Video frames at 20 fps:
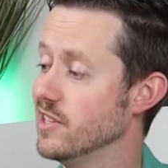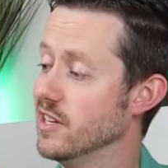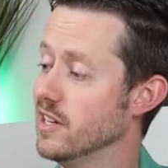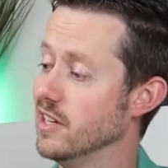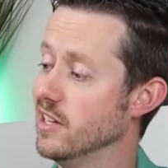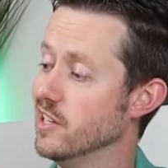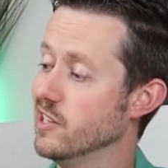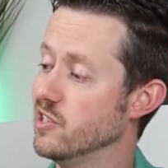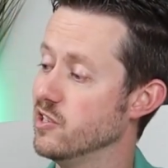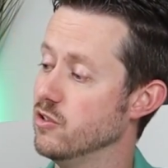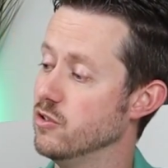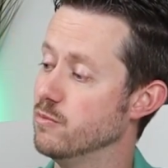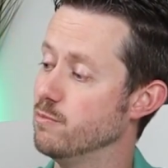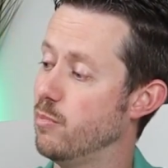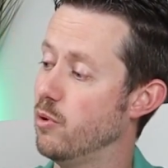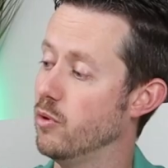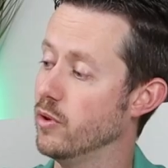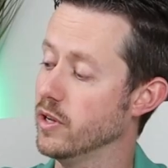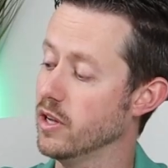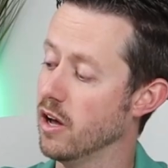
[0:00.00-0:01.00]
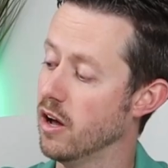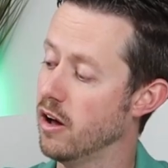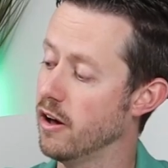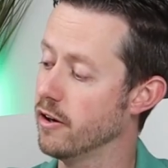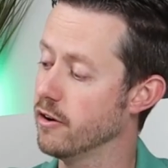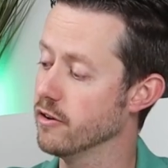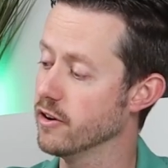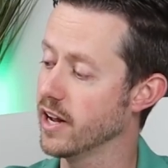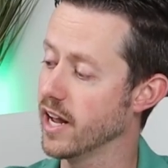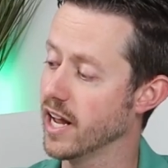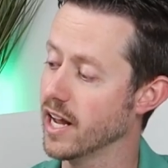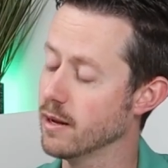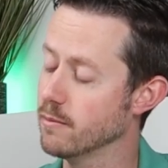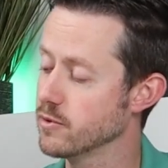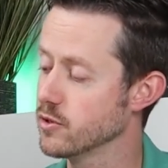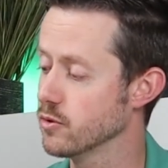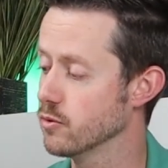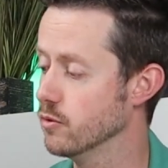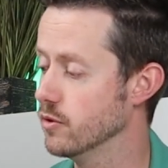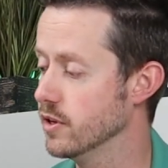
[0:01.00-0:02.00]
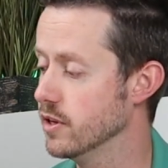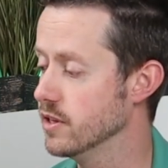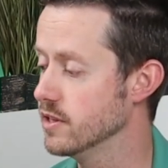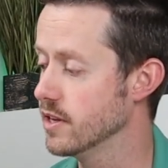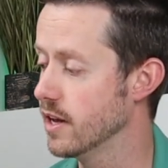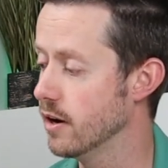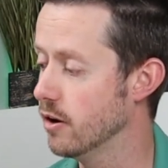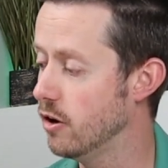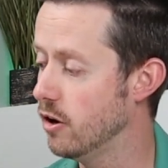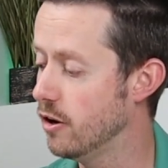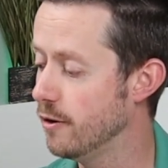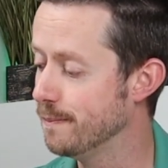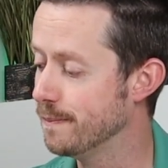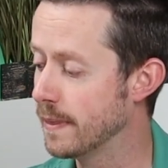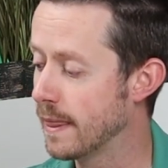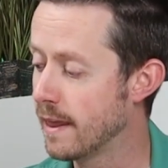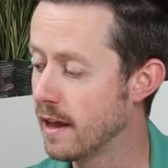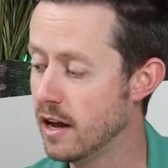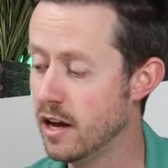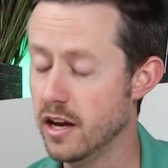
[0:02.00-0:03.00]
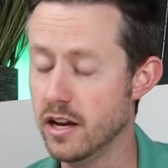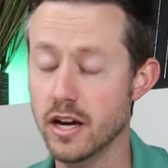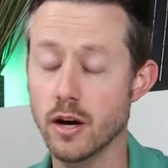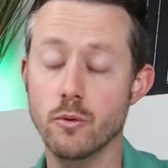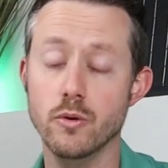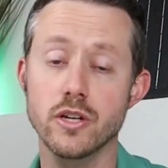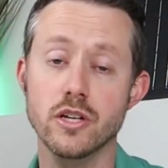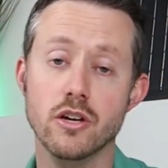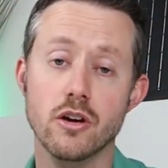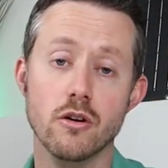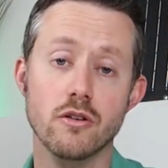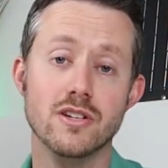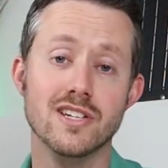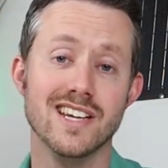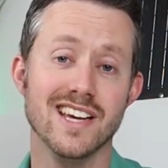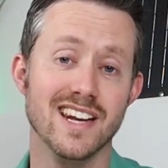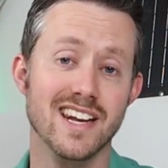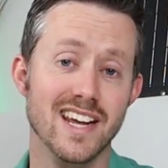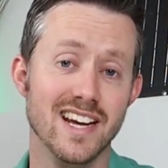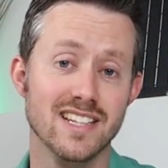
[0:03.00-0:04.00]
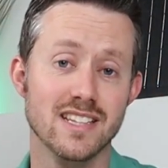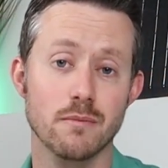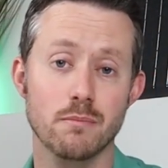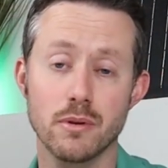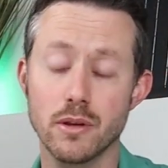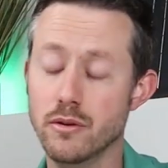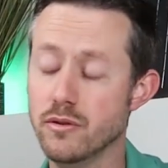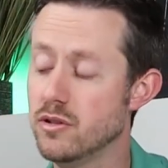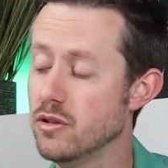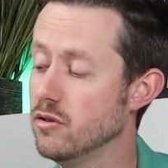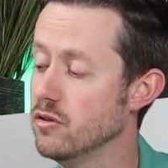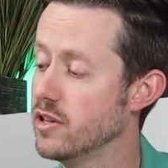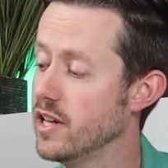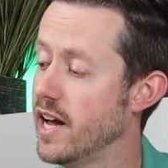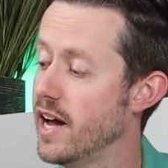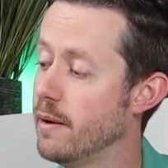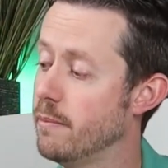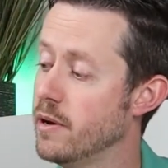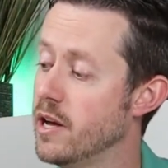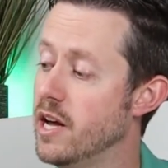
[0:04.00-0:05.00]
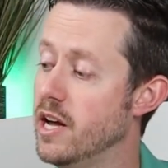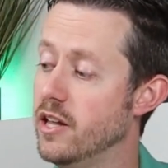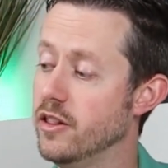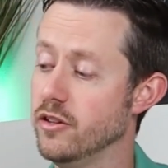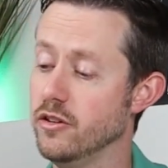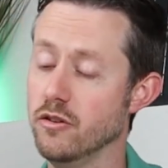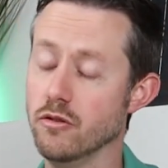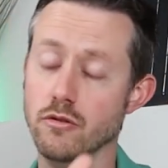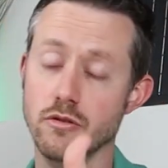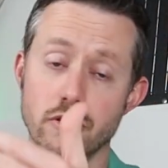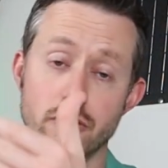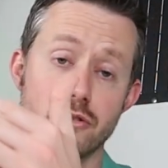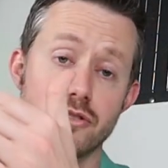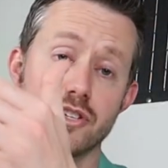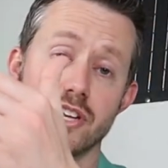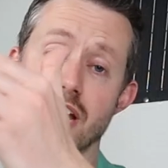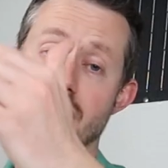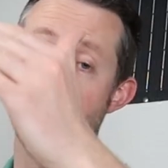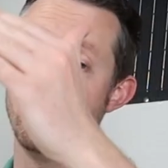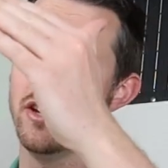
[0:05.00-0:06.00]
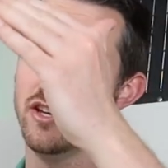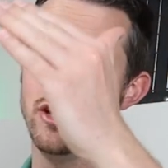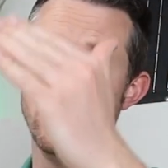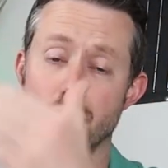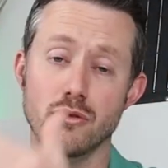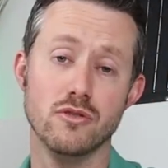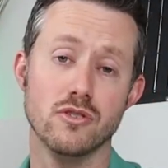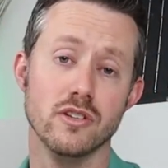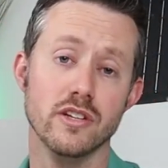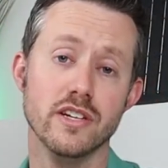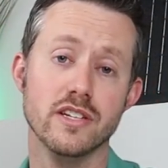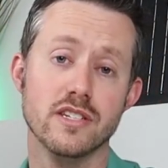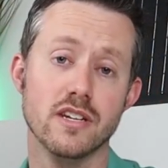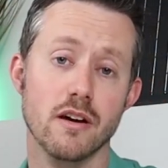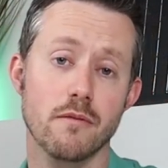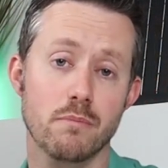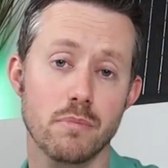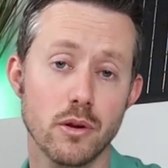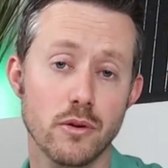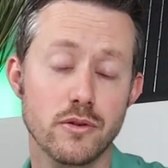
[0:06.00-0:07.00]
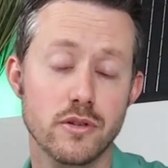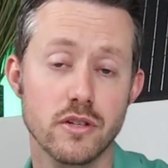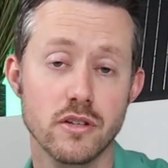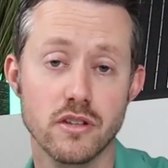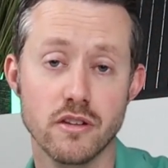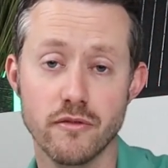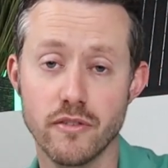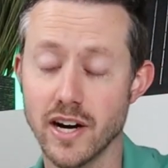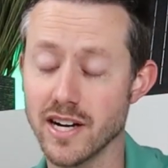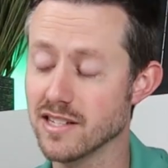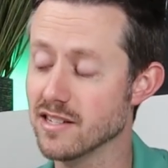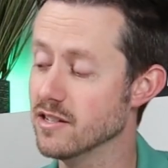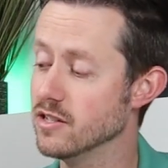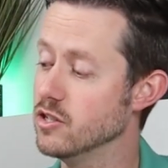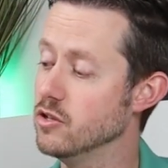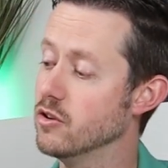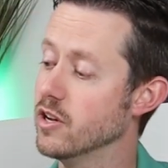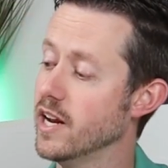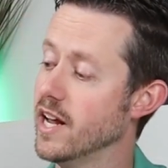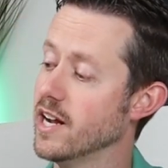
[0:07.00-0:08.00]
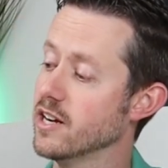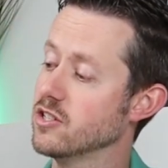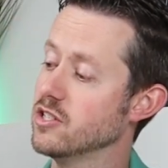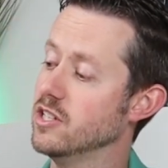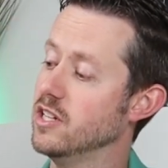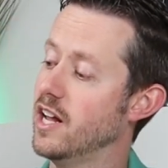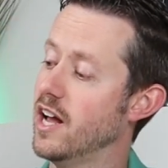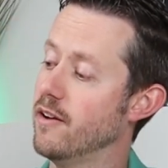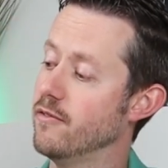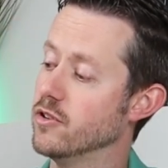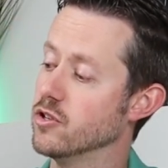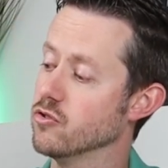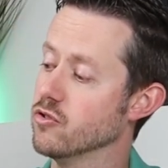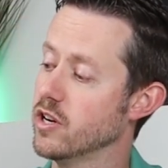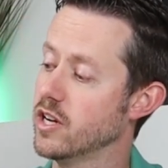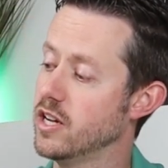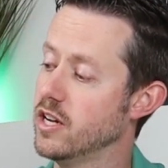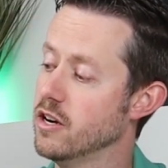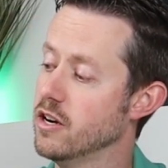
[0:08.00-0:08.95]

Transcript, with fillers: see any issues pulling 100 amps through these at all. Now, when you go to connect the Bluetooth app, you usually have a huge list of Bluetooth devices. You can actually have a trick